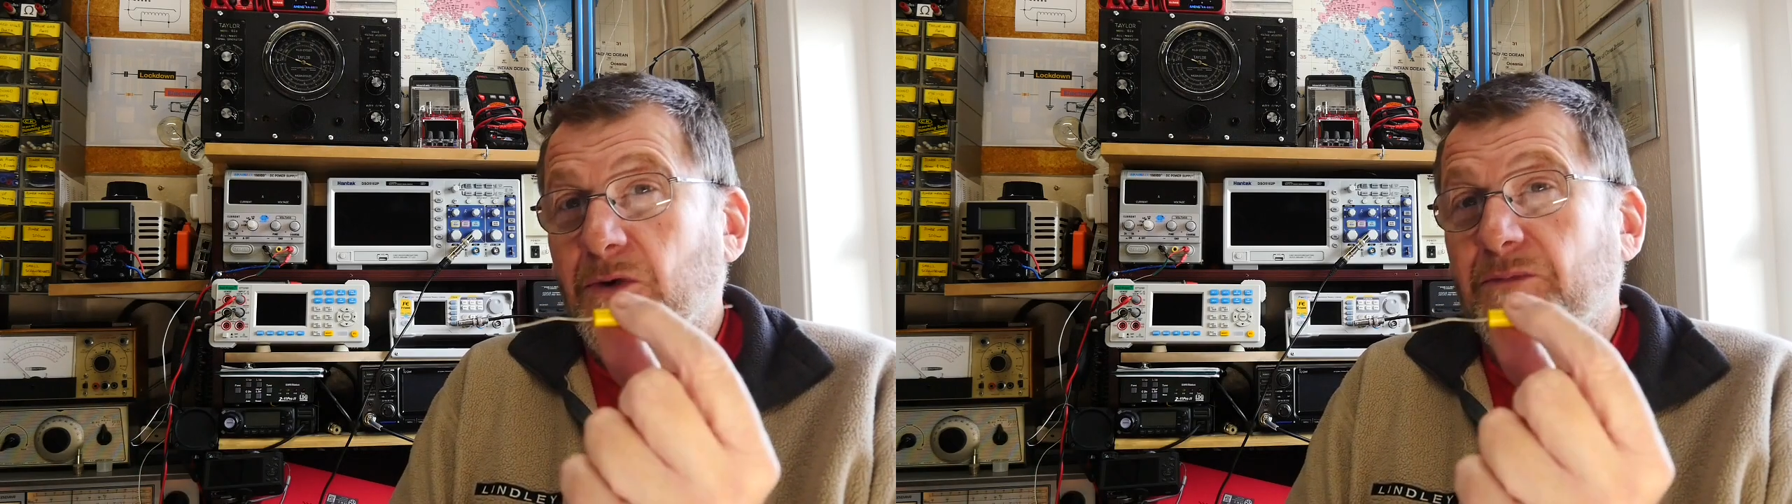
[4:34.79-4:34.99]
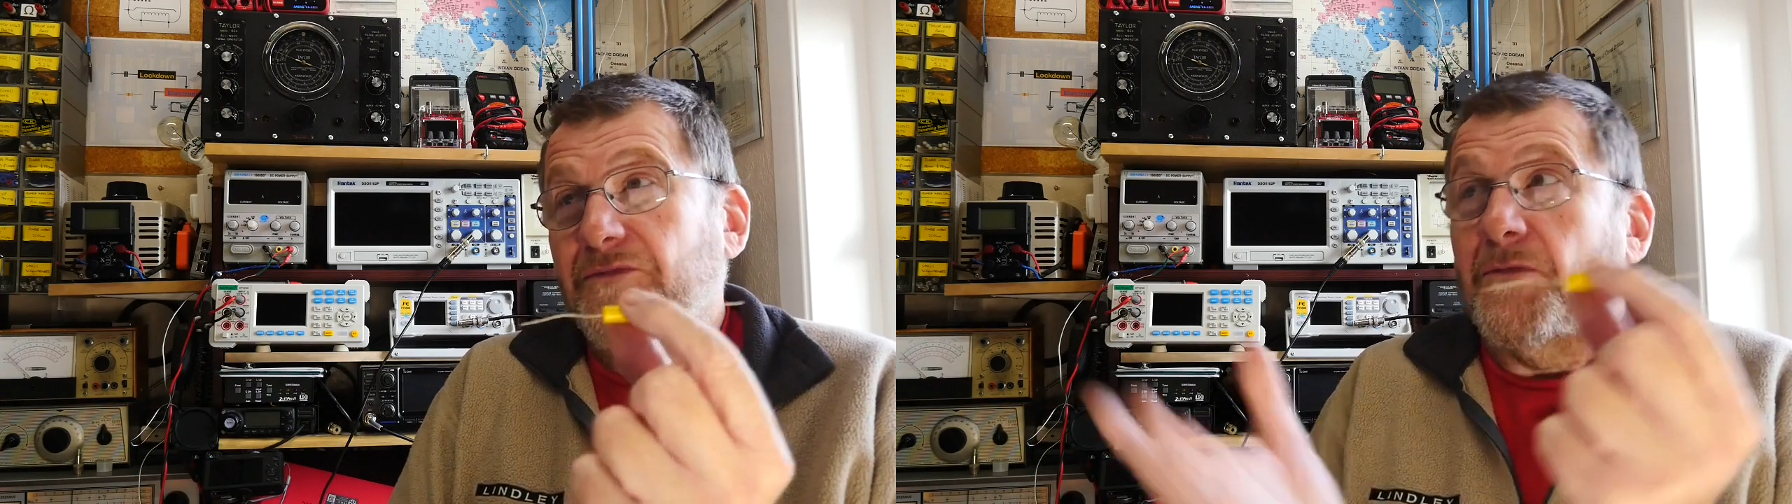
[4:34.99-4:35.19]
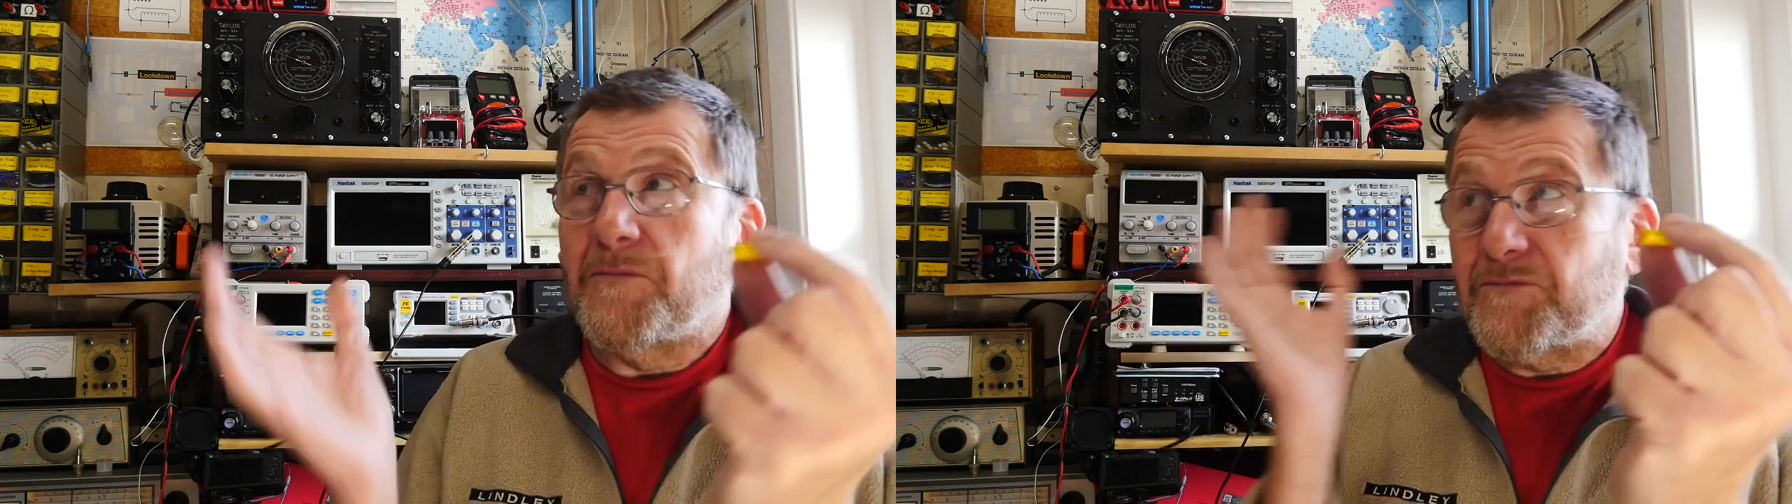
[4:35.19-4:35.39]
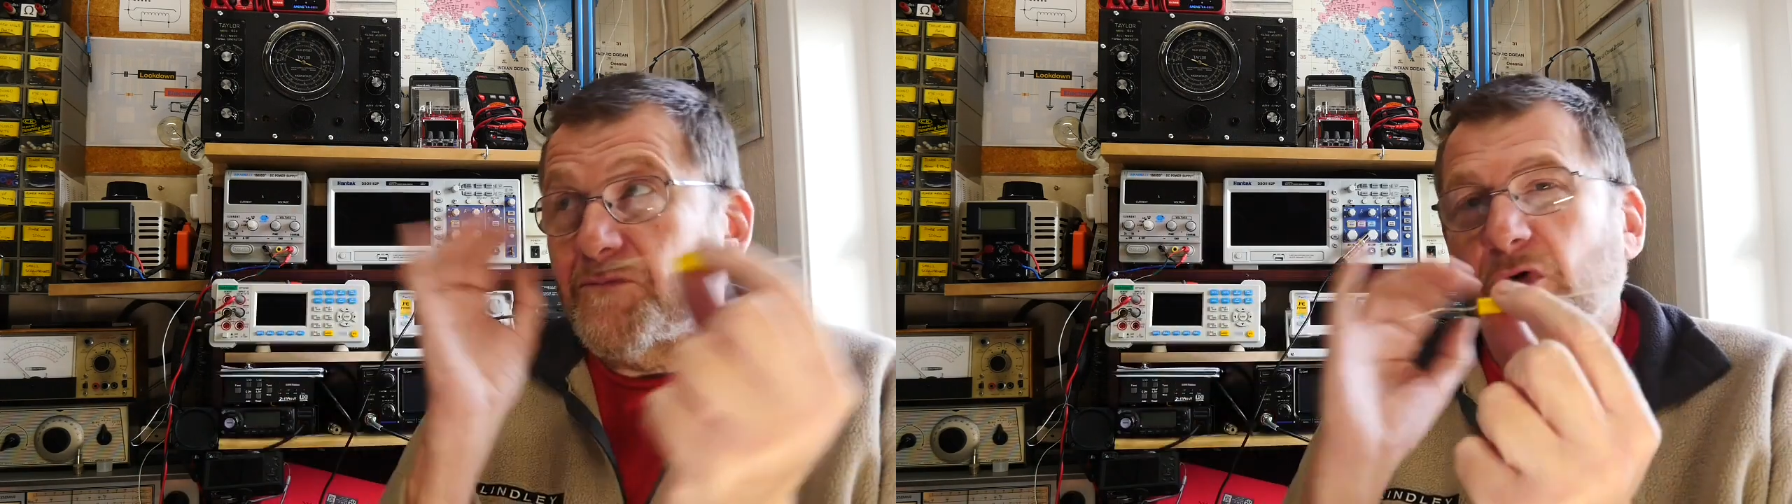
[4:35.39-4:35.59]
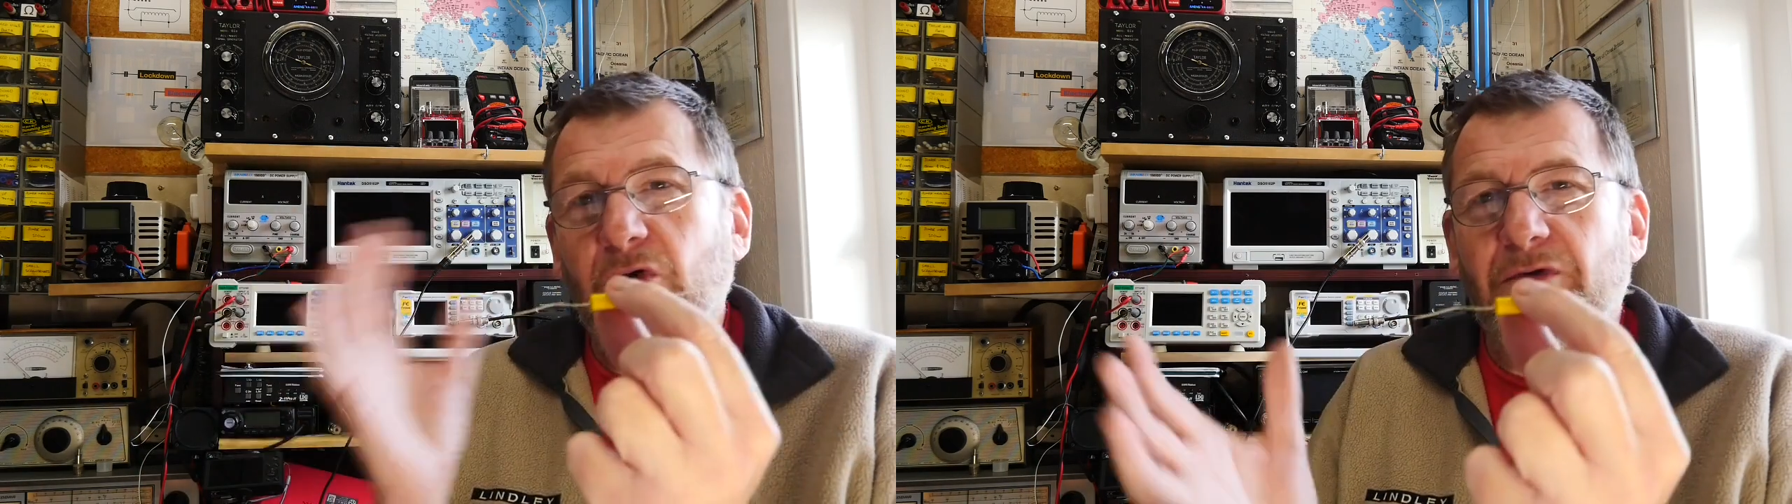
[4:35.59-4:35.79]
up from
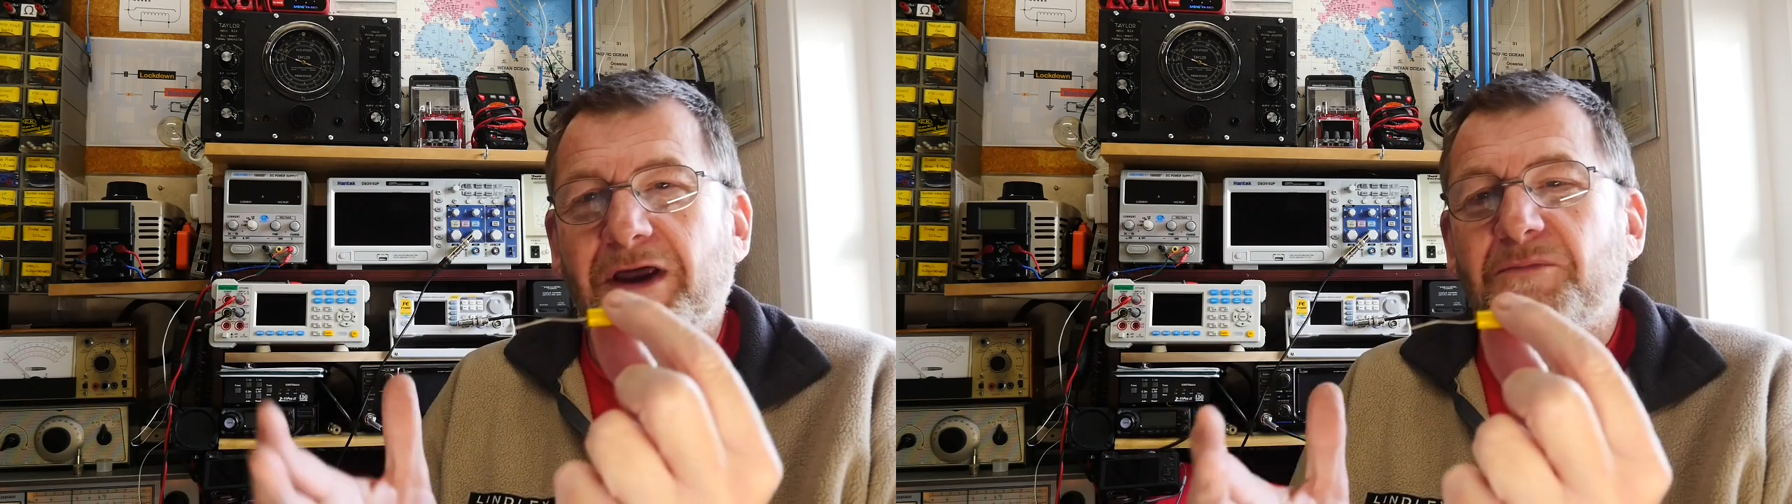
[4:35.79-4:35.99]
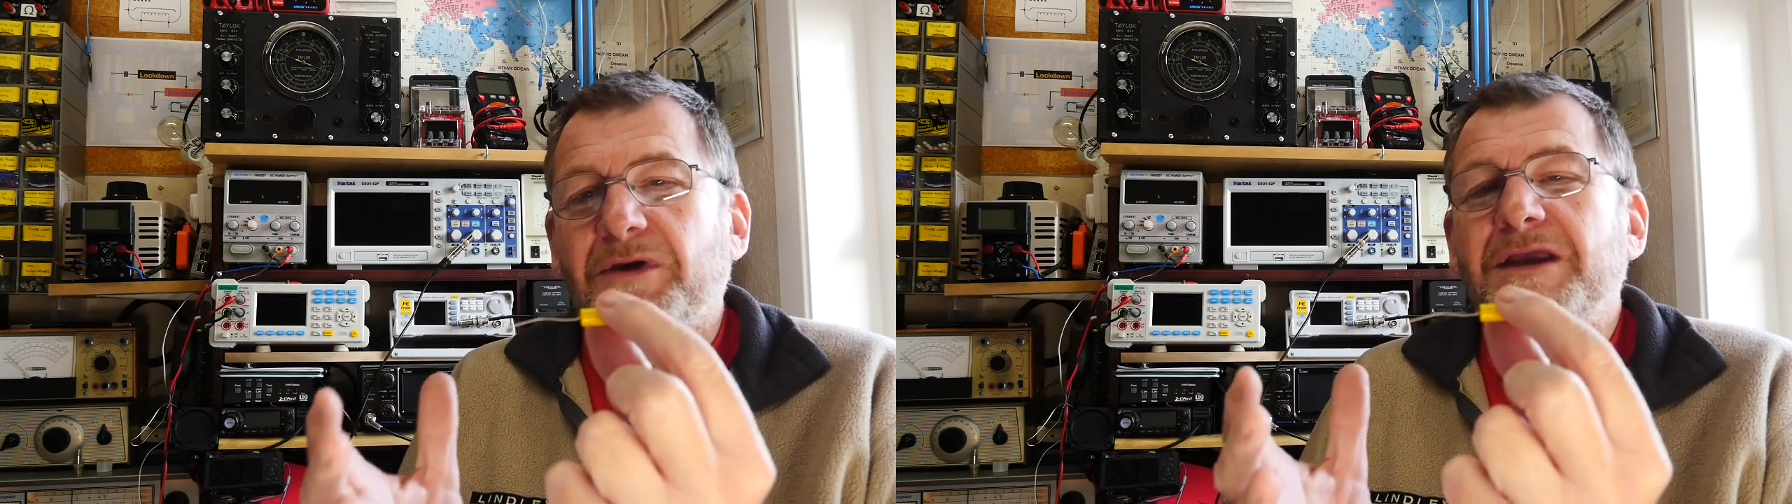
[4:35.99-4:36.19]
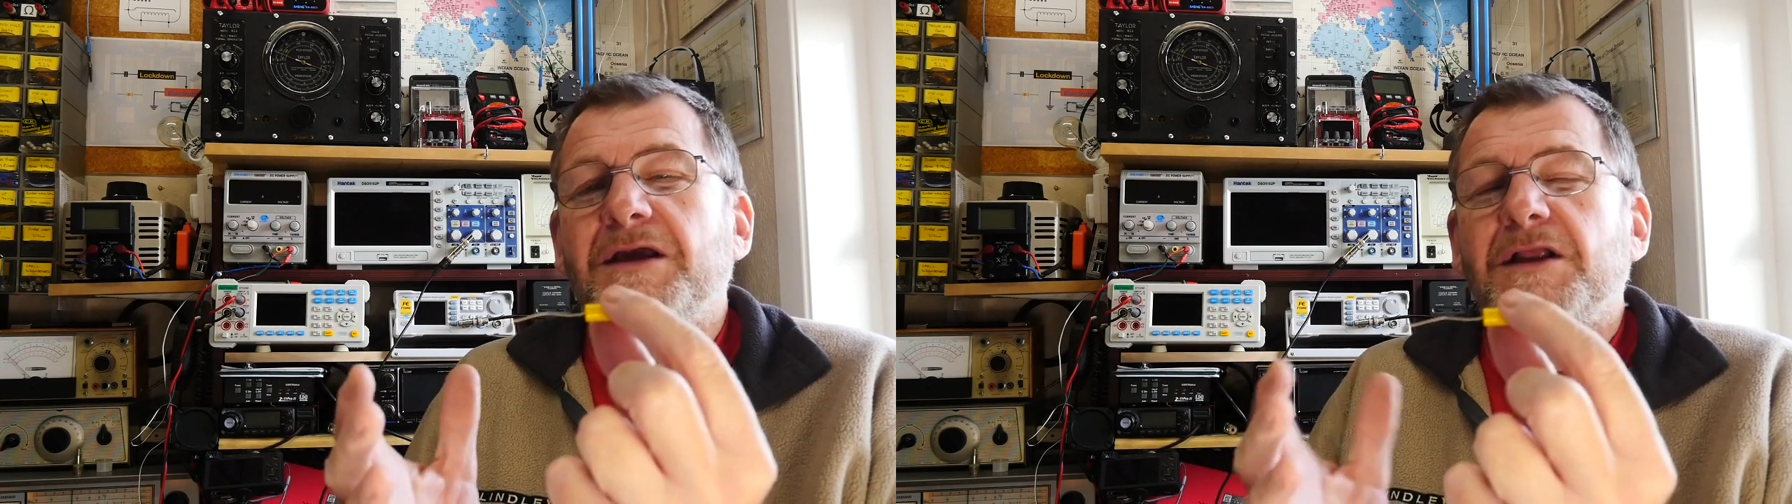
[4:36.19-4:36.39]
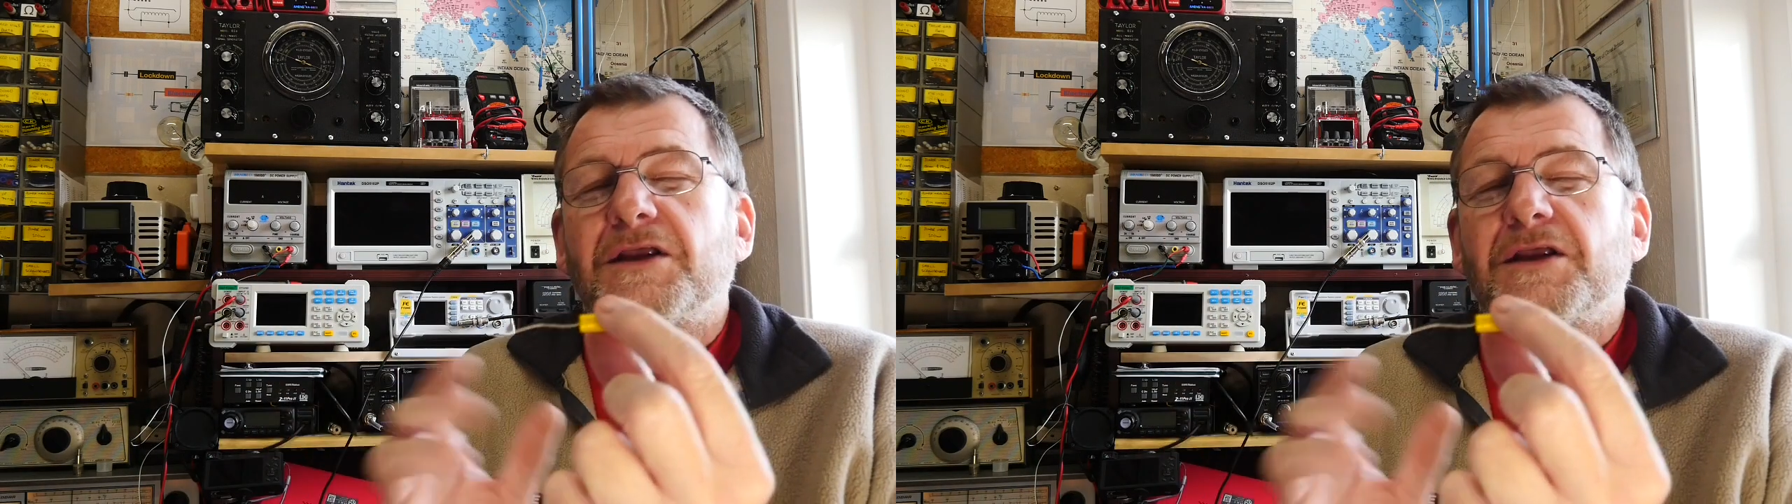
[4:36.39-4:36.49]
all around me.